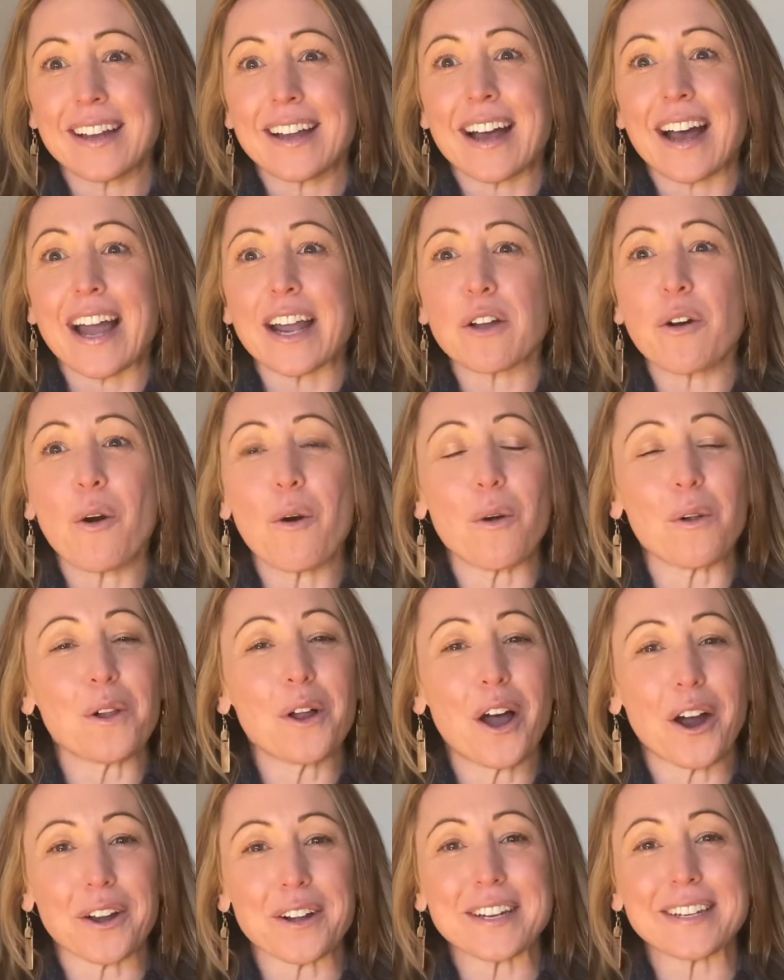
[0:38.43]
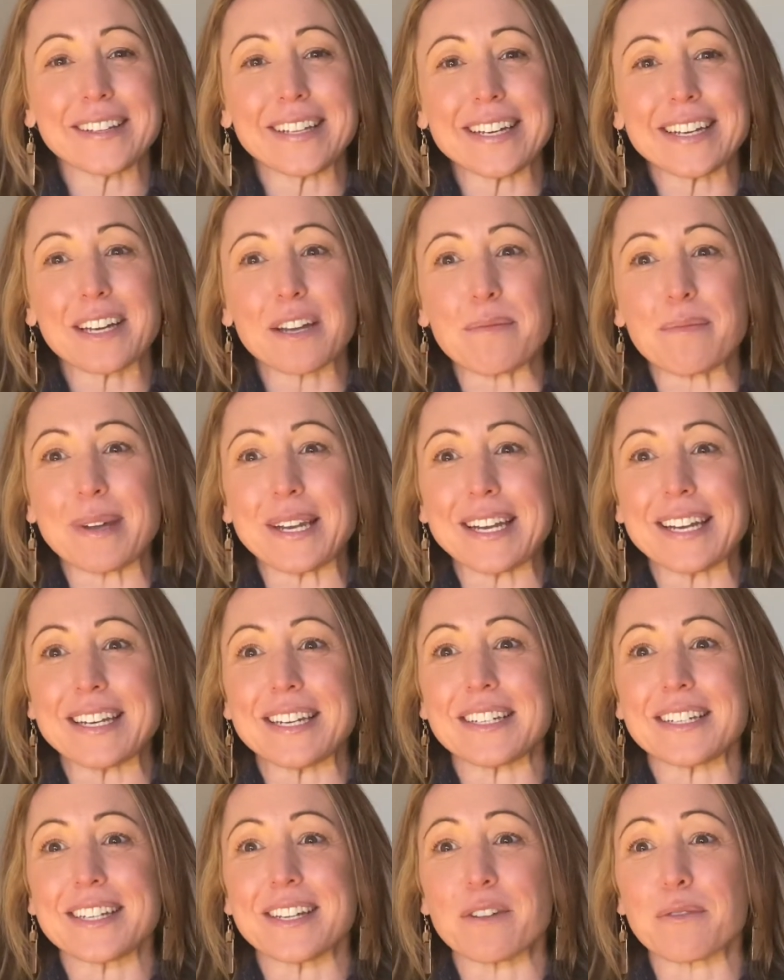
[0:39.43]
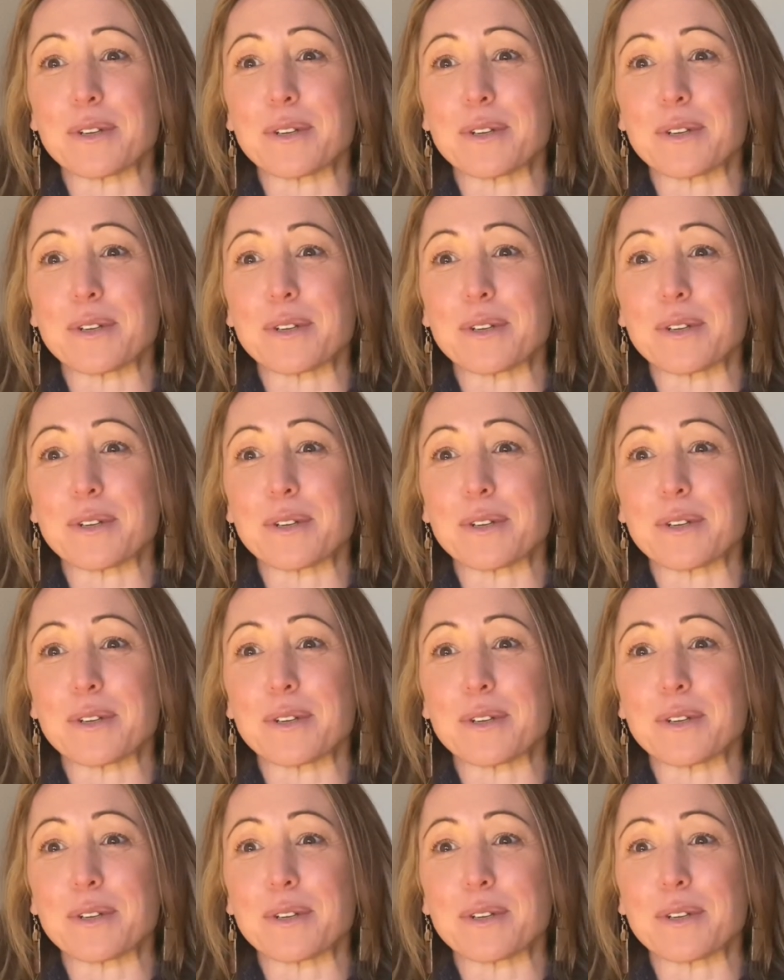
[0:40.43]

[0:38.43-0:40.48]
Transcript: I wholeheartedly committed to the